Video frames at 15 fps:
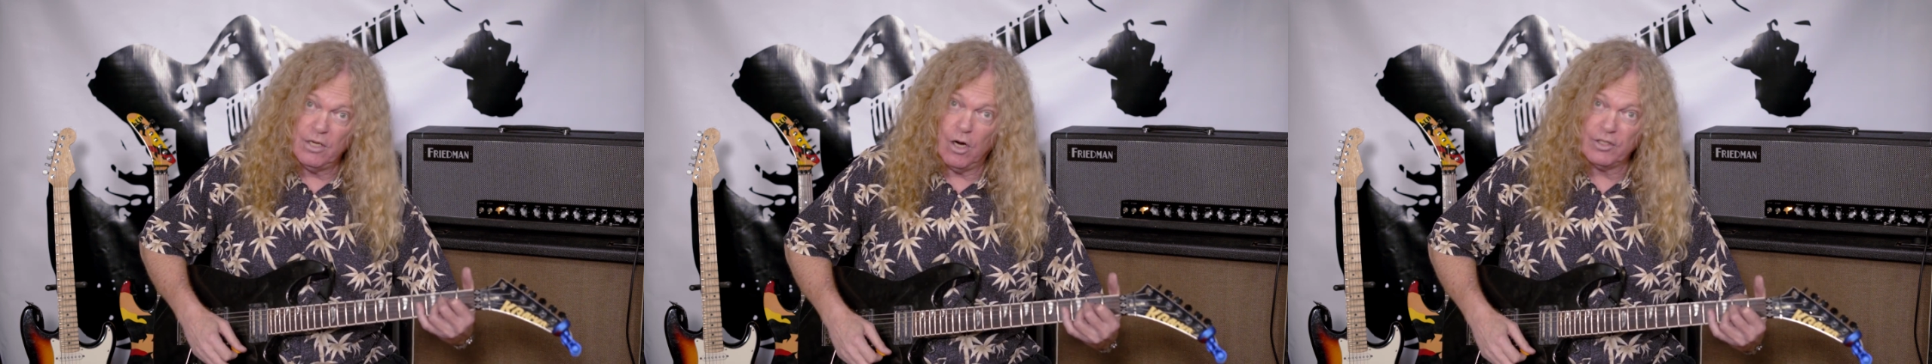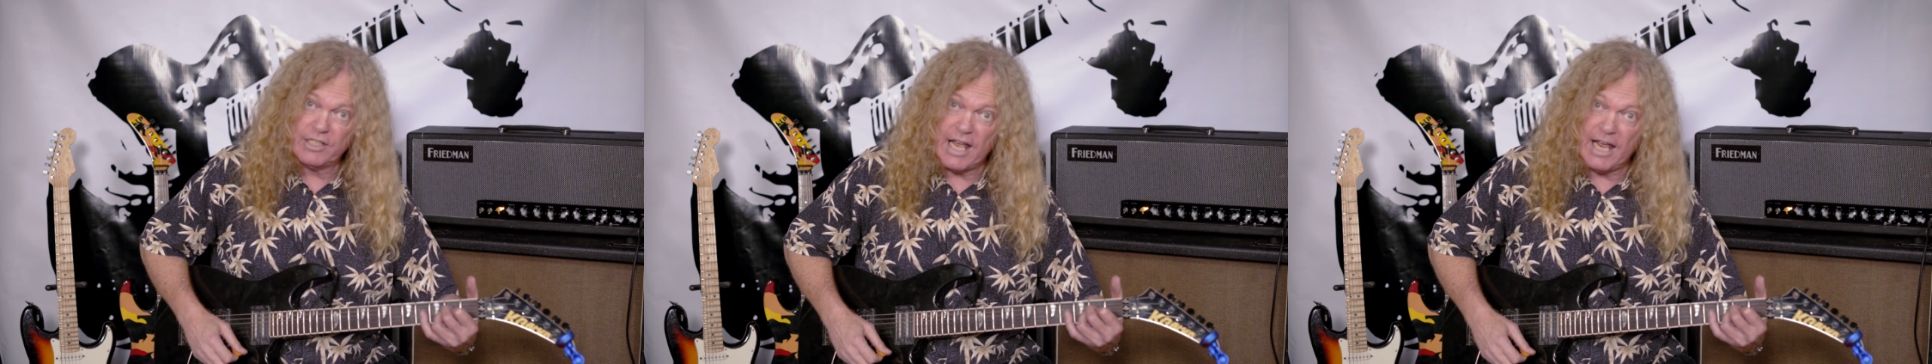
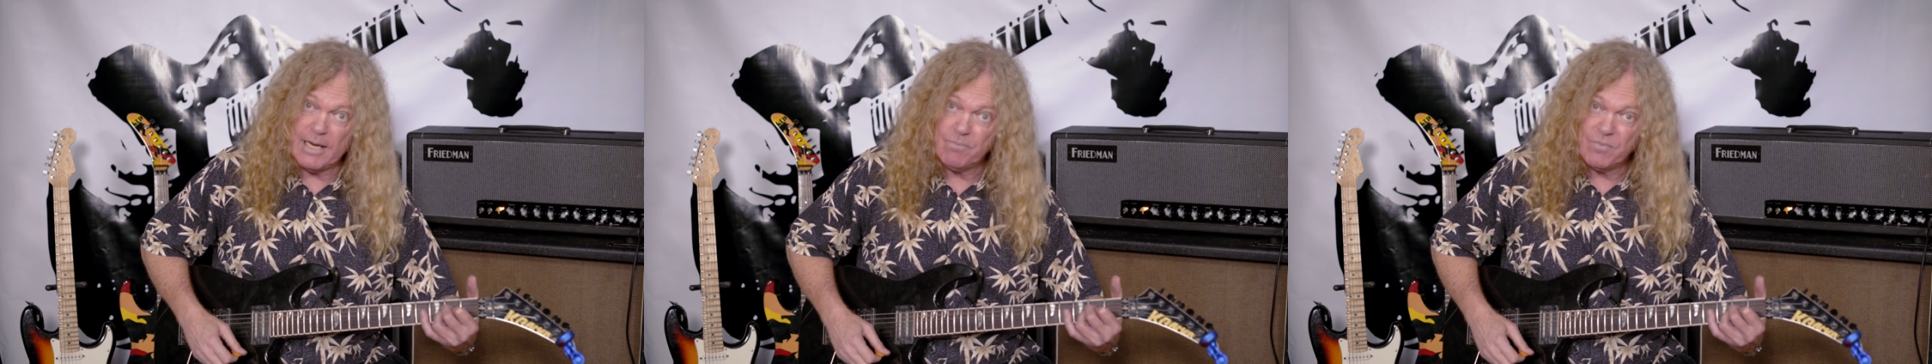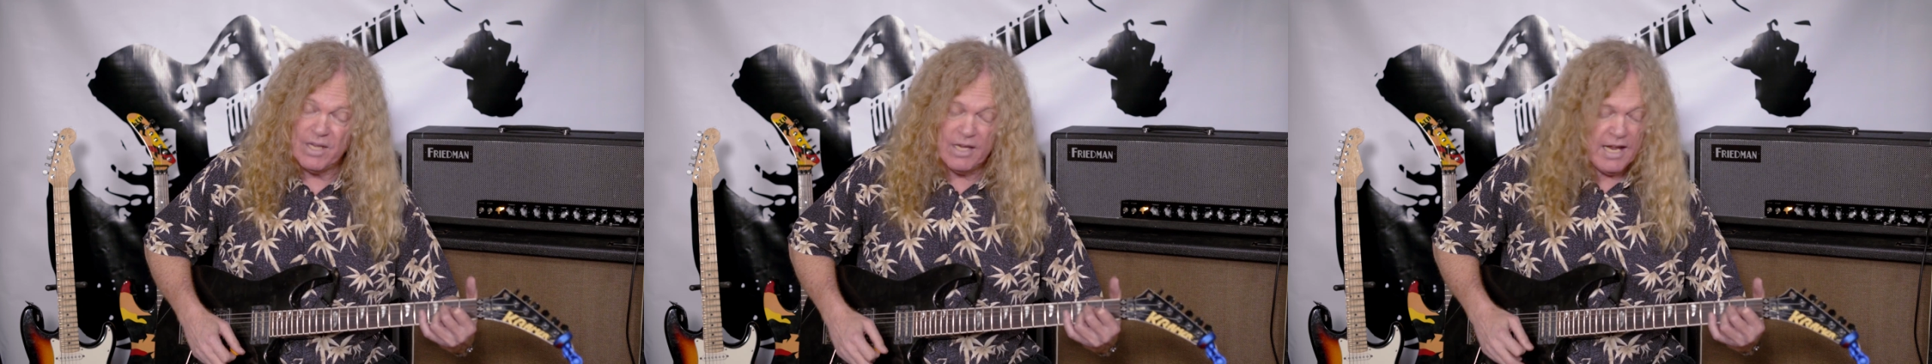
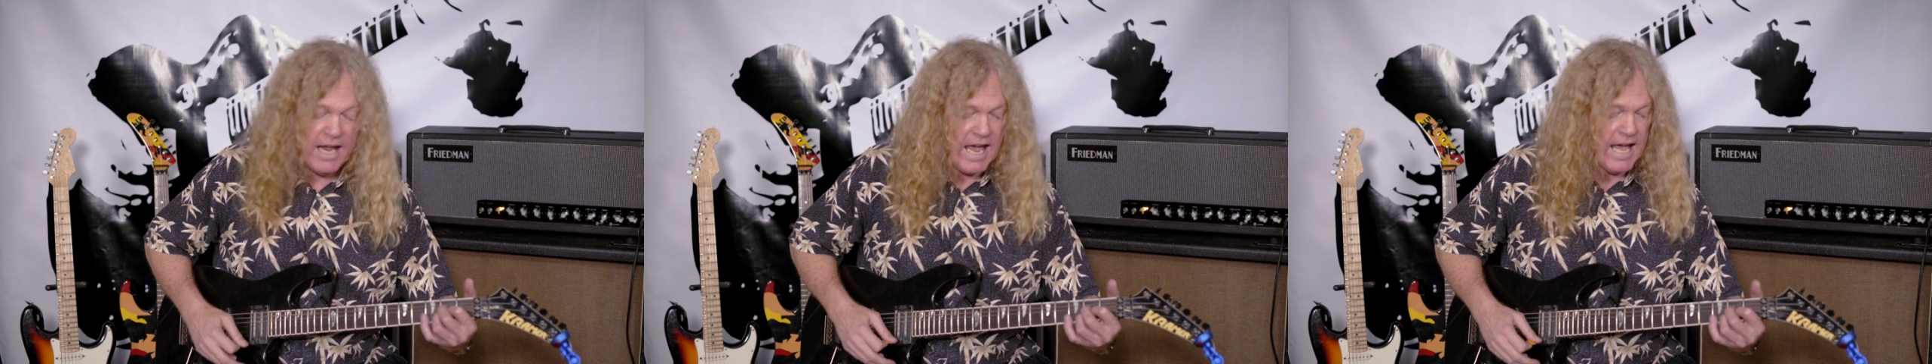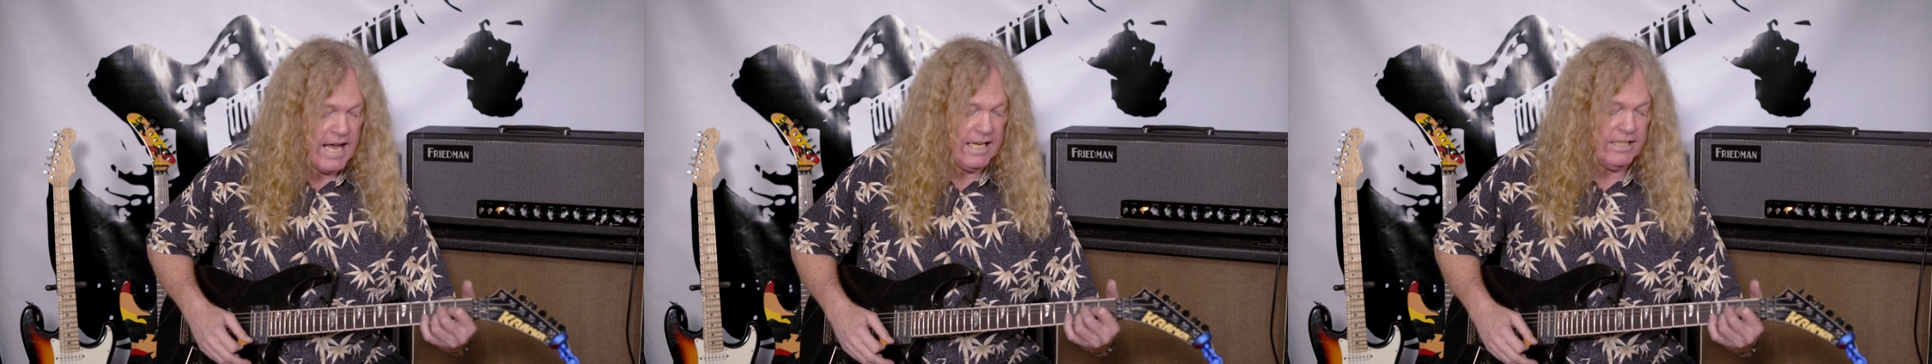okay?
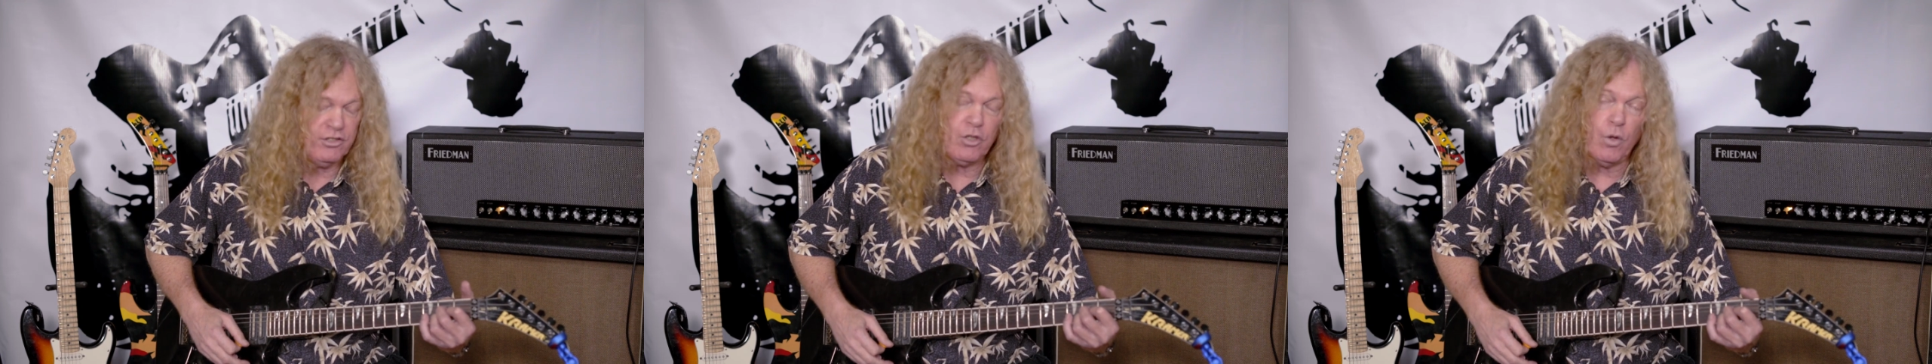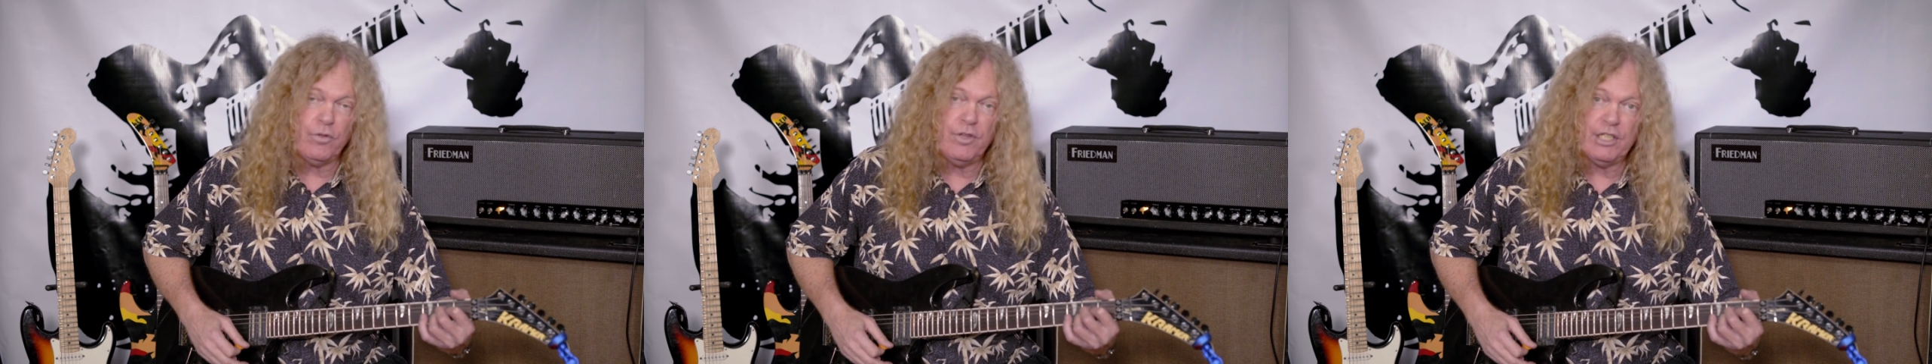And
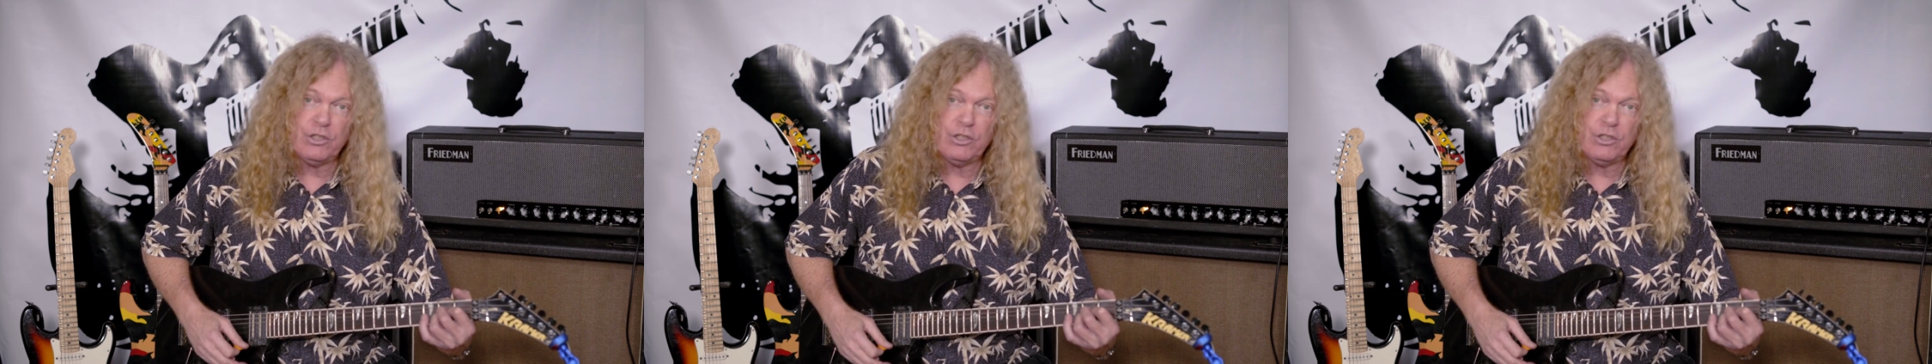so